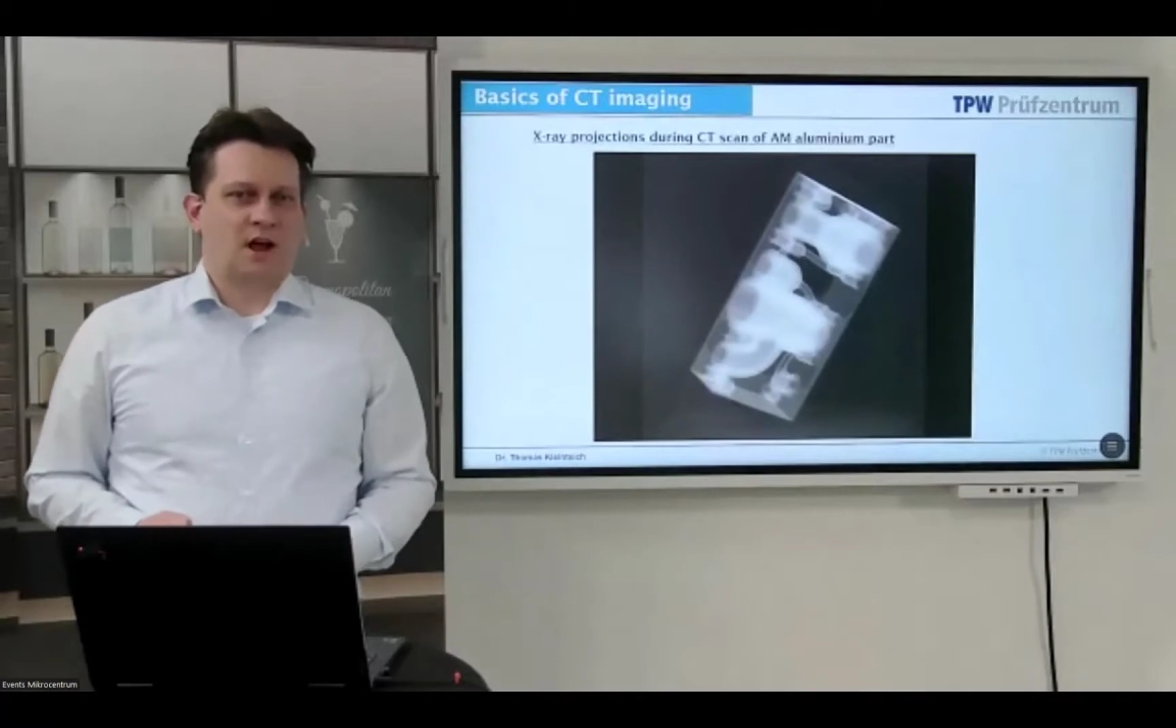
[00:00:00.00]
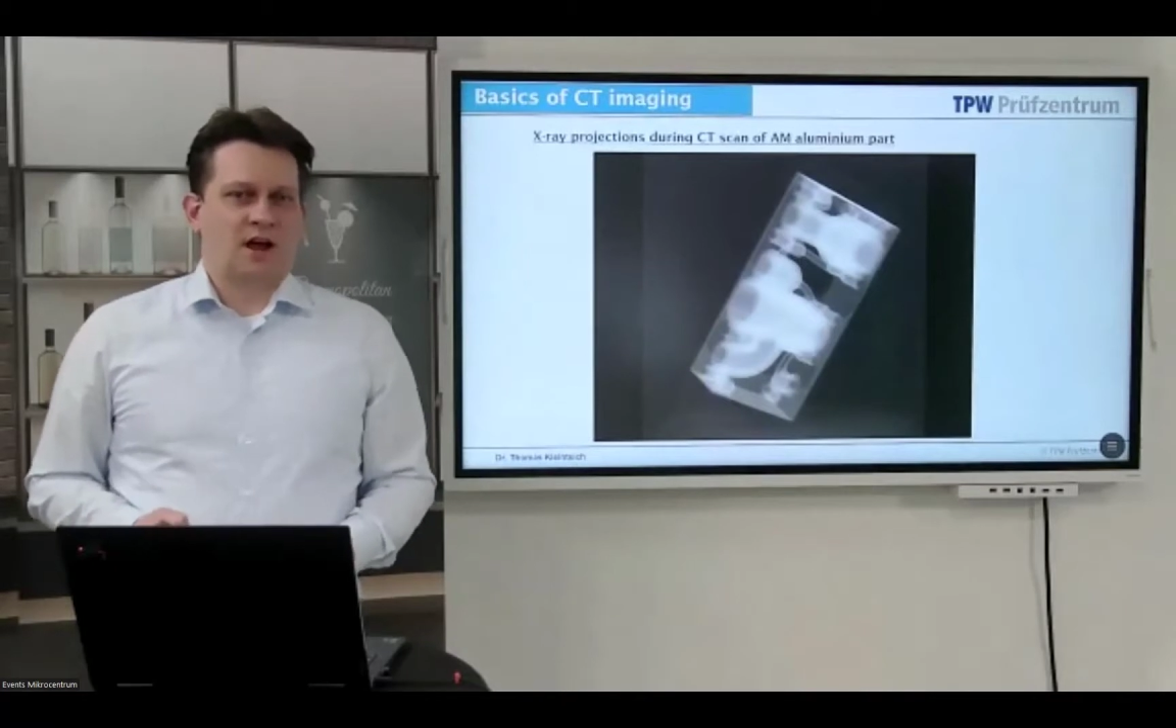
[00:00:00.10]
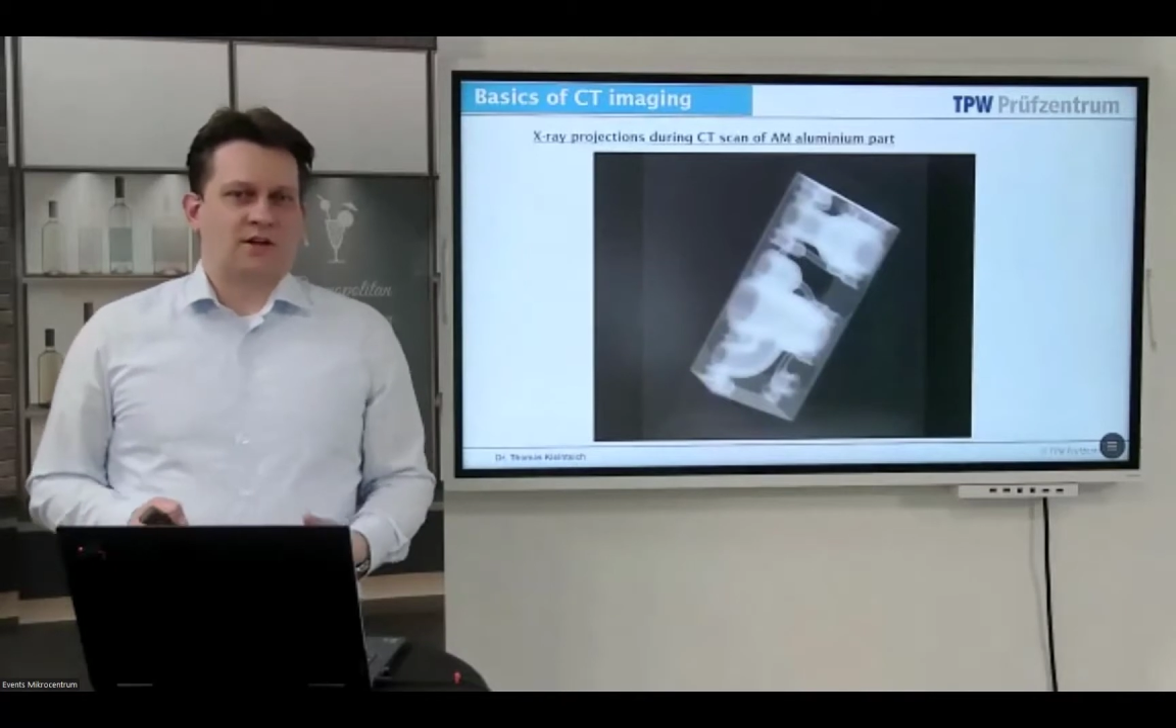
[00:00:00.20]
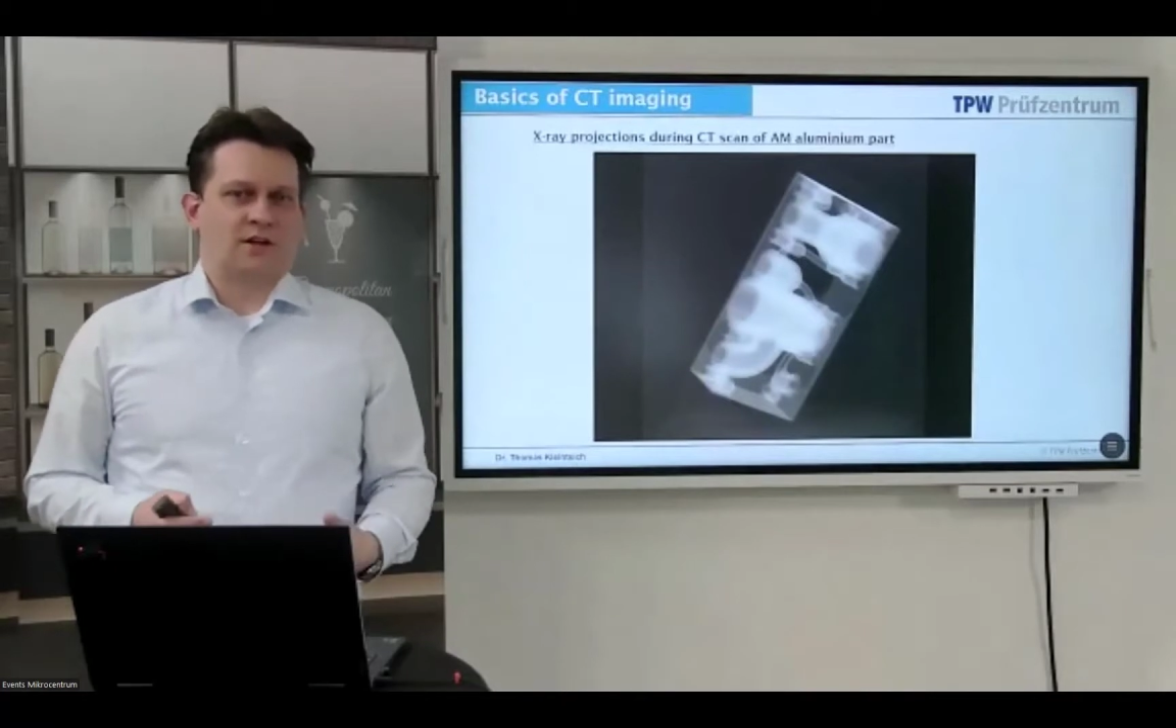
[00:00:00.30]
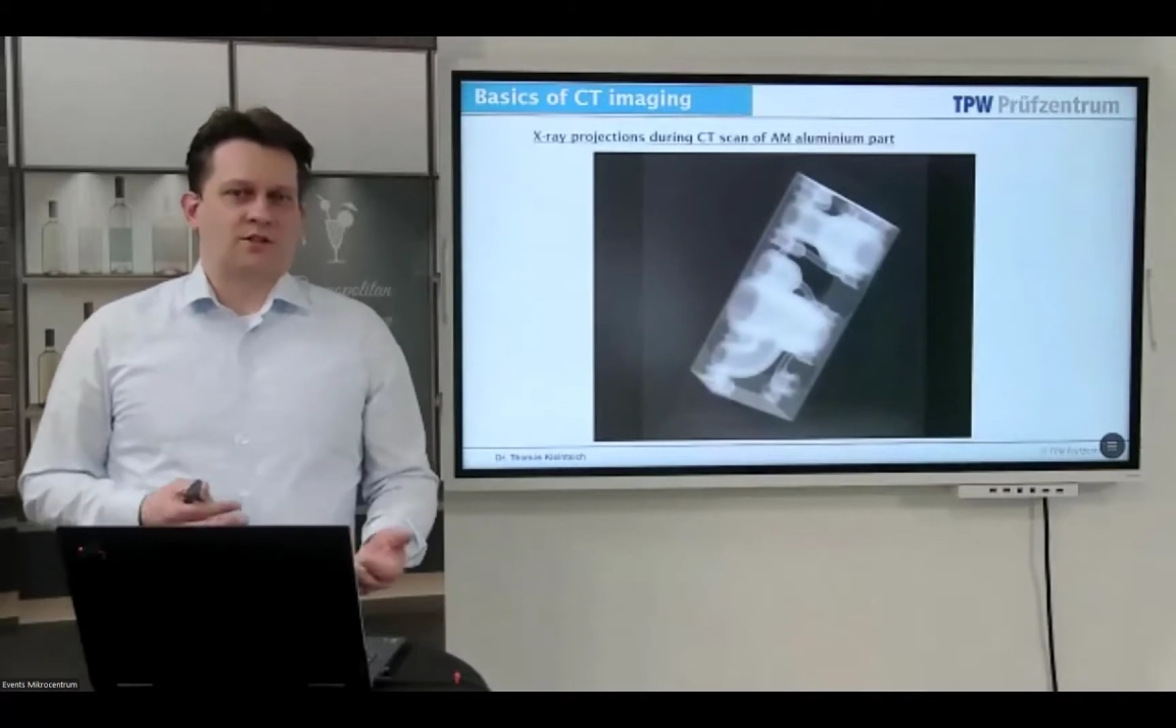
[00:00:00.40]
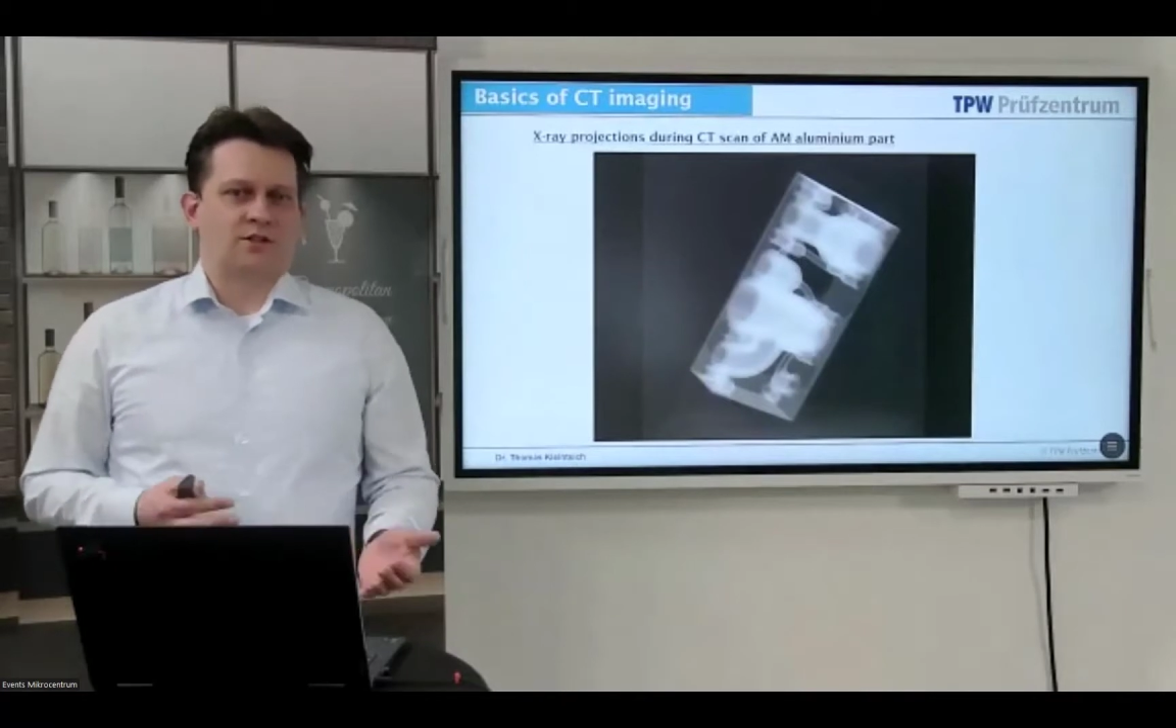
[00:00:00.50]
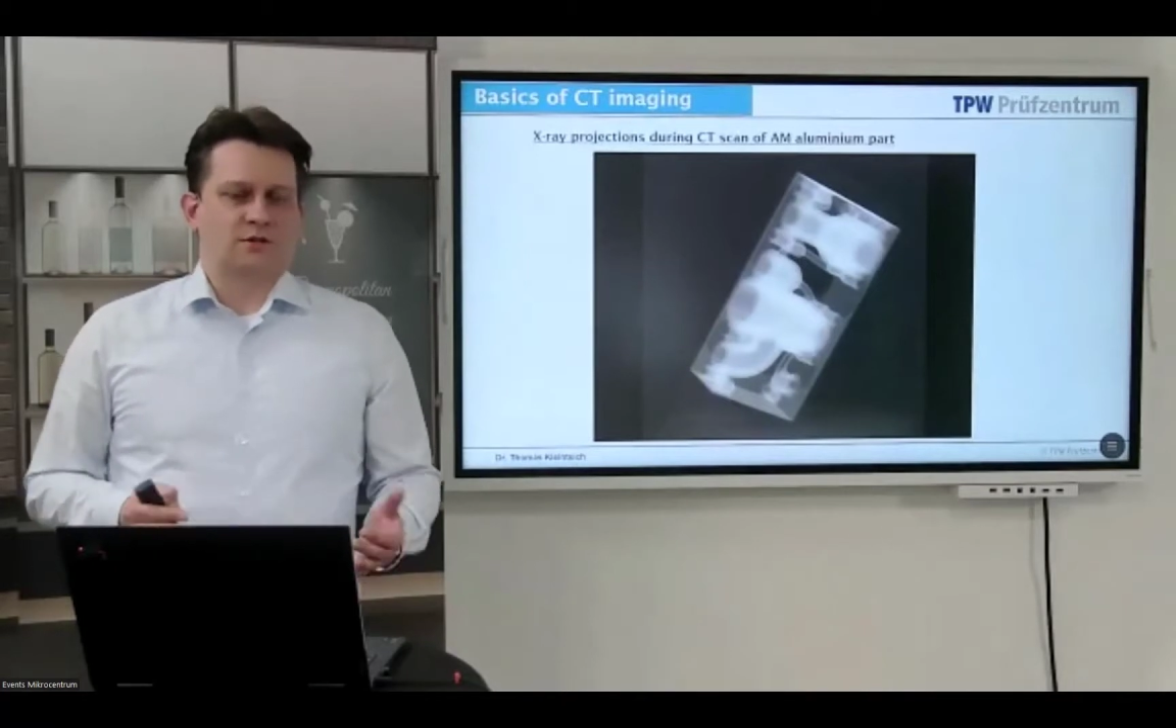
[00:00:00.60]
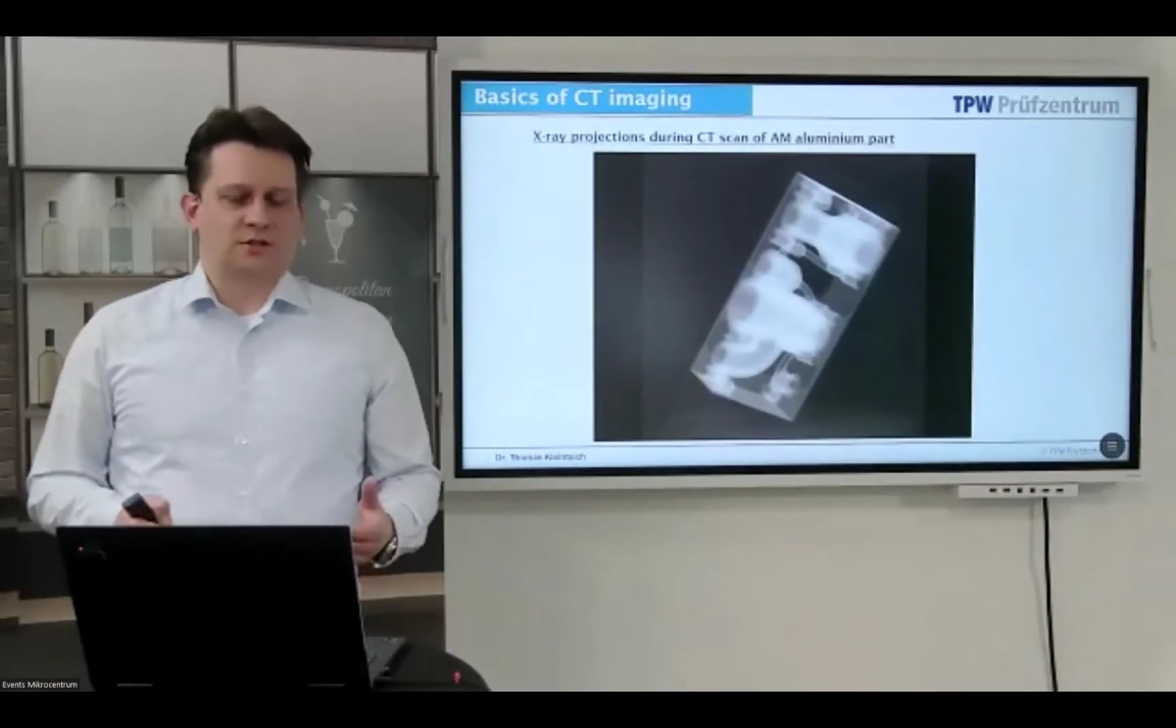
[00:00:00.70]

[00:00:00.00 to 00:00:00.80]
And so